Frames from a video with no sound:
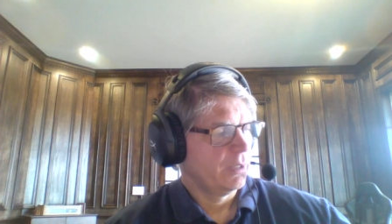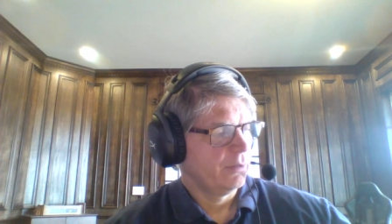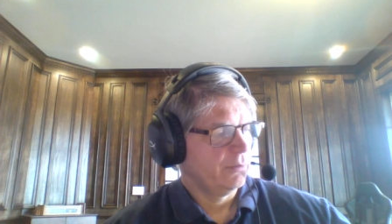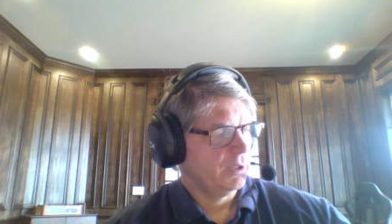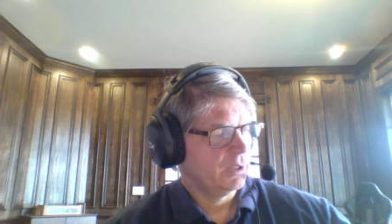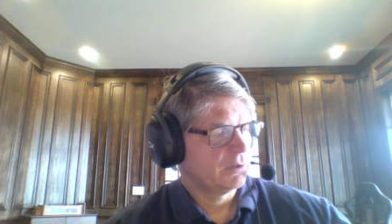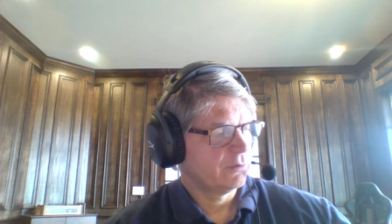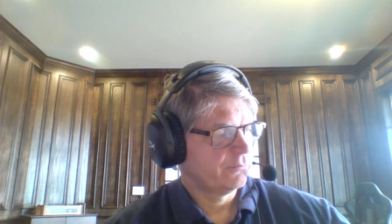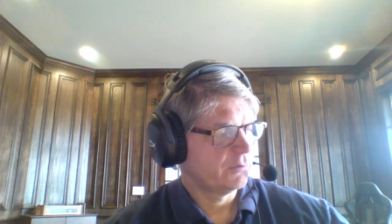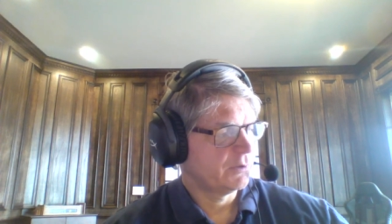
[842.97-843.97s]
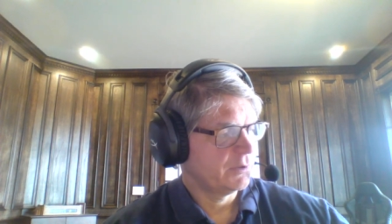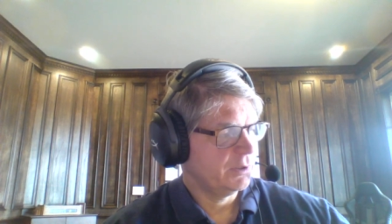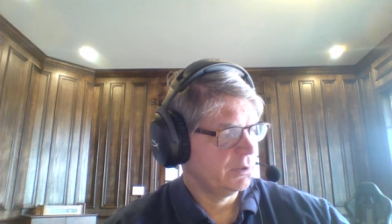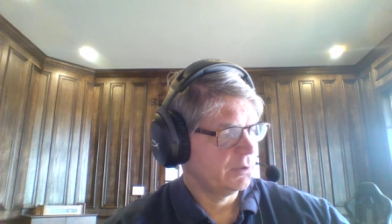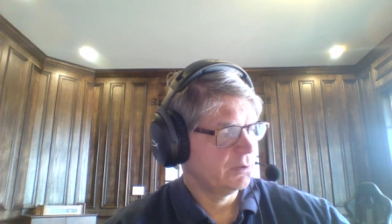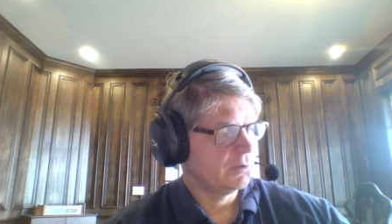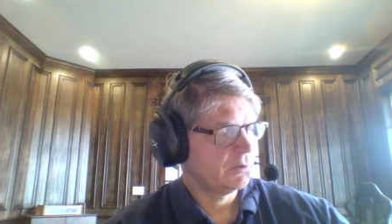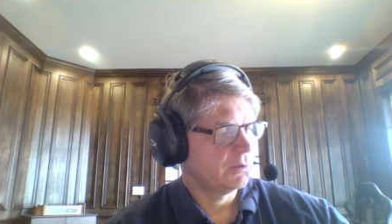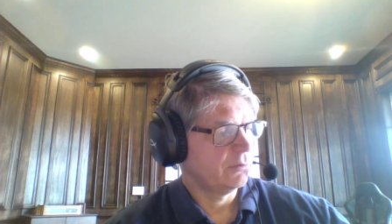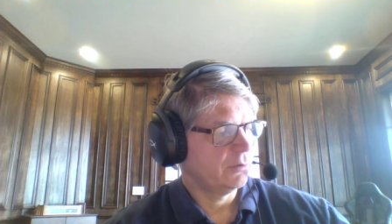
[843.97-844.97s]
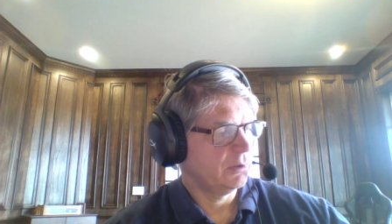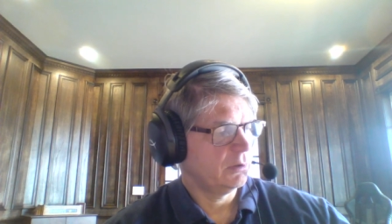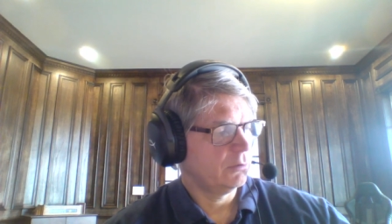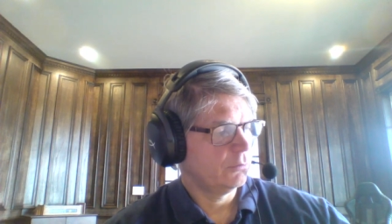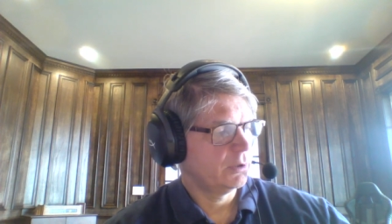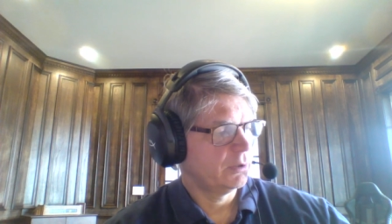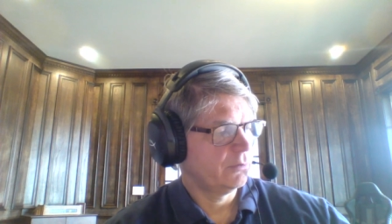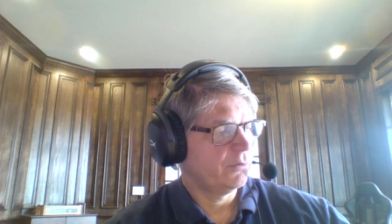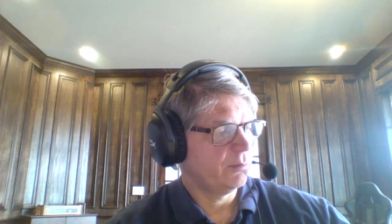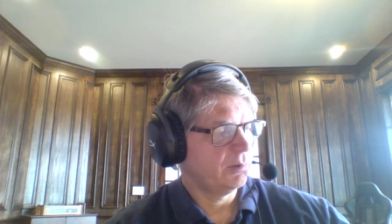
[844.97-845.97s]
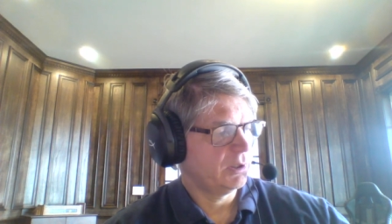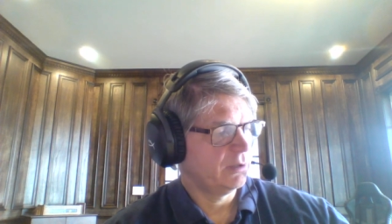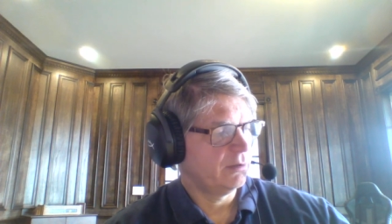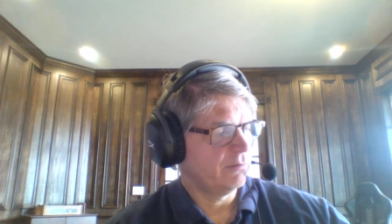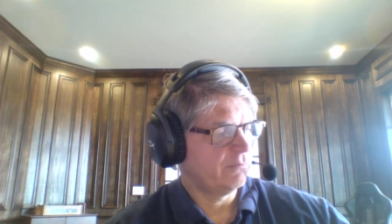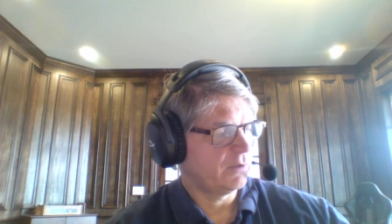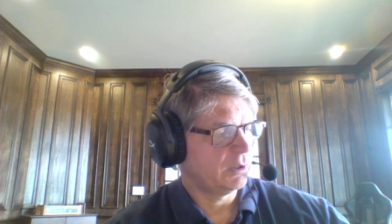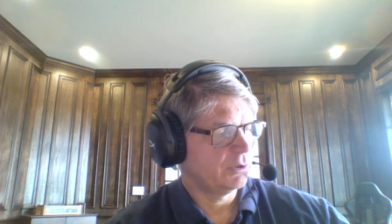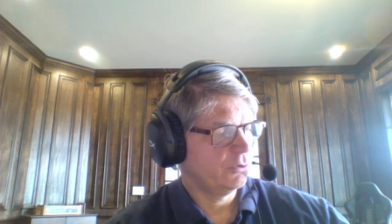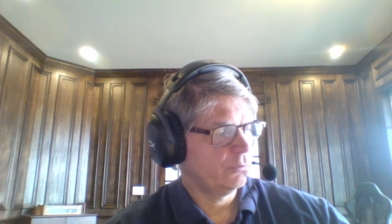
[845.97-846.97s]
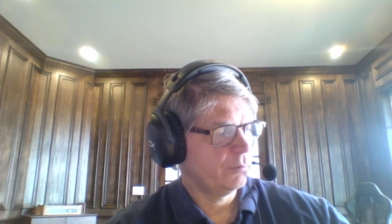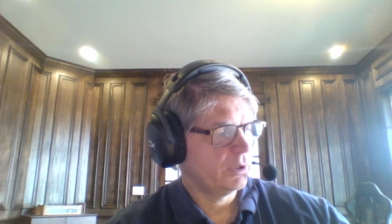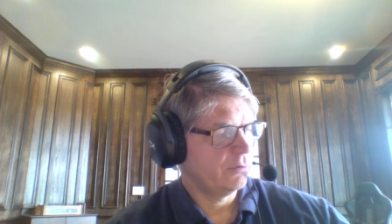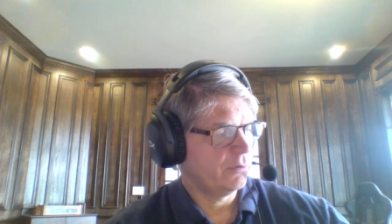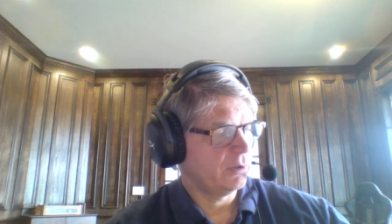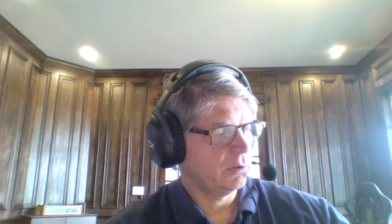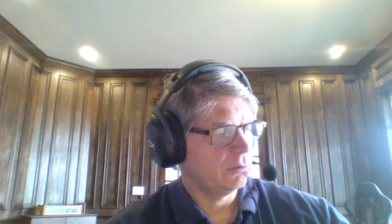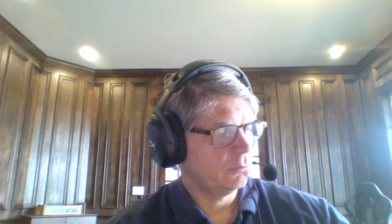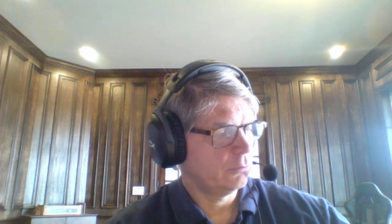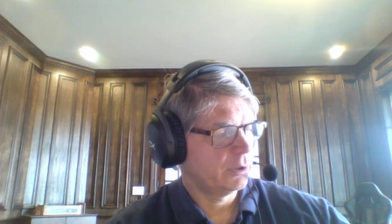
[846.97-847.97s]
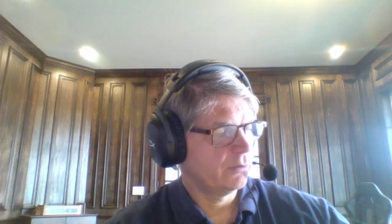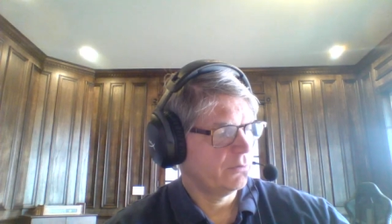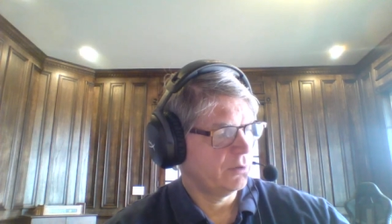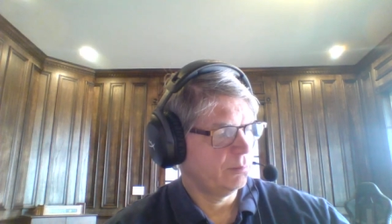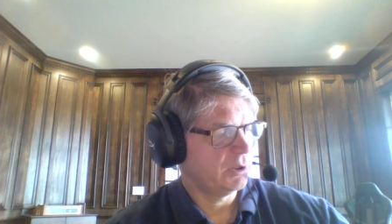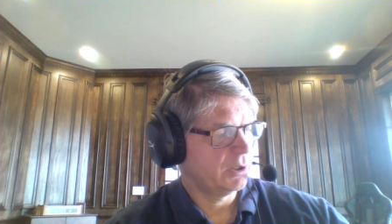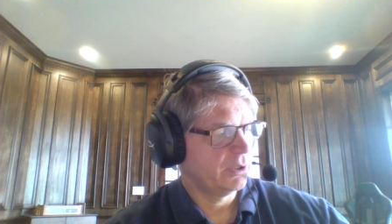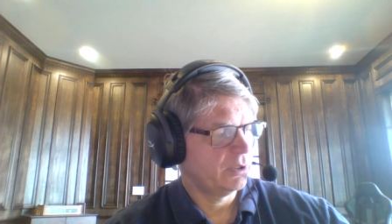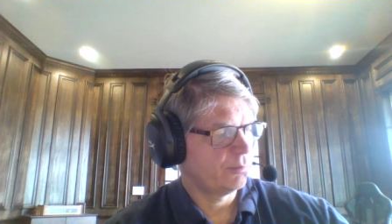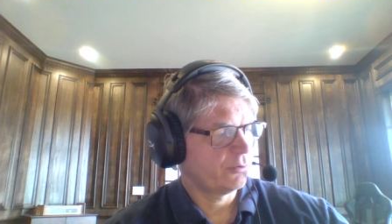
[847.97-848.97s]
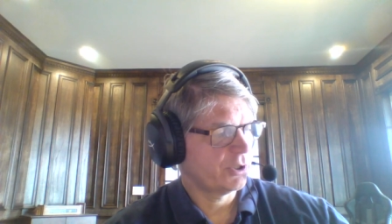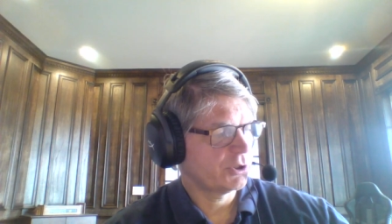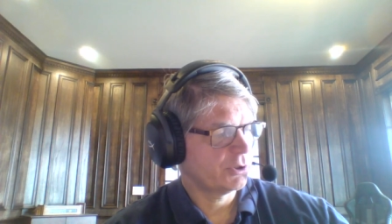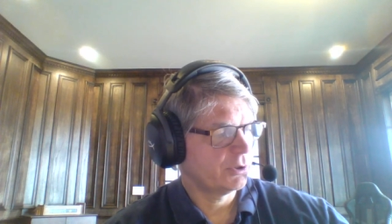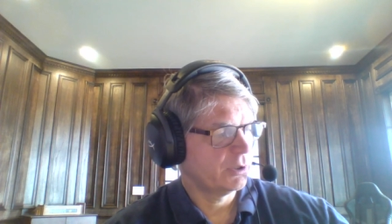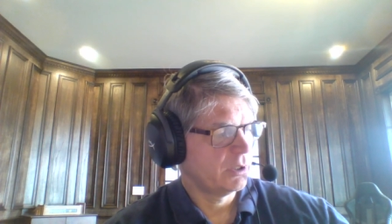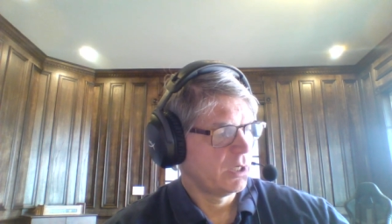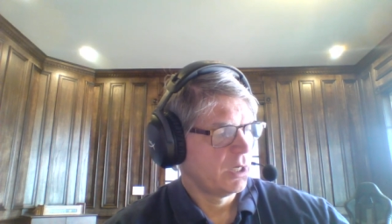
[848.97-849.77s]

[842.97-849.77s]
The answer for C is the lower the blood volume, the lower the blood pressure.